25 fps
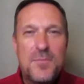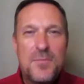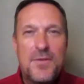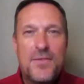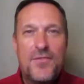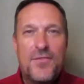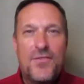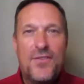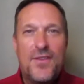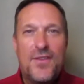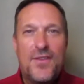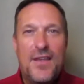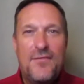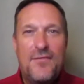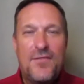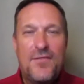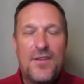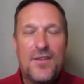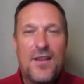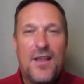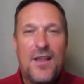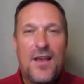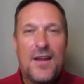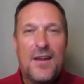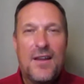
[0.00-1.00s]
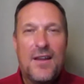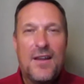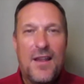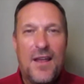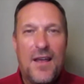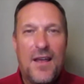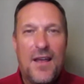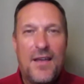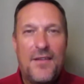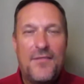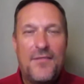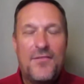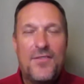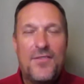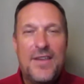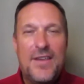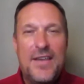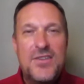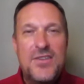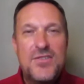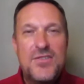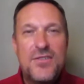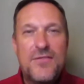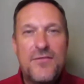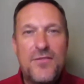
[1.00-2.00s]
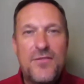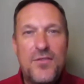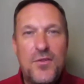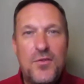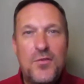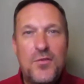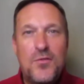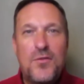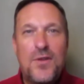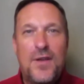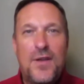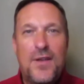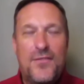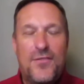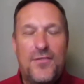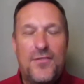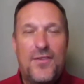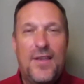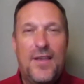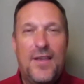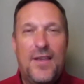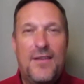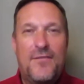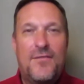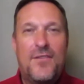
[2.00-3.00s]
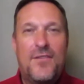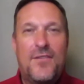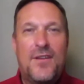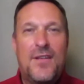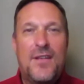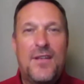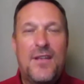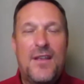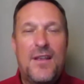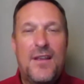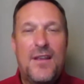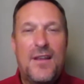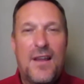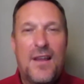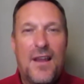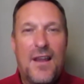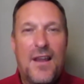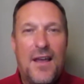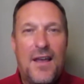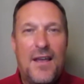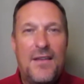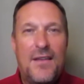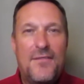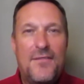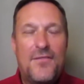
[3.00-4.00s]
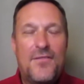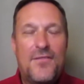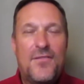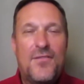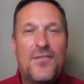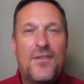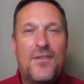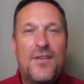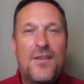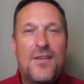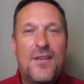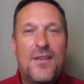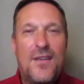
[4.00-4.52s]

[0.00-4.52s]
has saved a lot of lives. Each of you has saved lives,